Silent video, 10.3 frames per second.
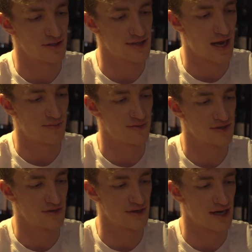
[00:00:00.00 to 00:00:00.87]
top,
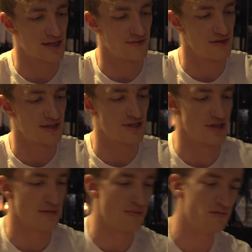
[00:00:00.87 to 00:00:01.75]
so we kind of get
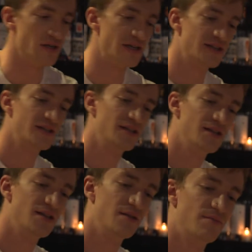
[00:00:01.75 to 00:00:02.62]
you that
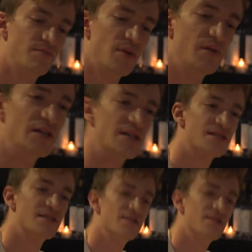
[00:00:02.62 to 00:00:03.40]
bubbliness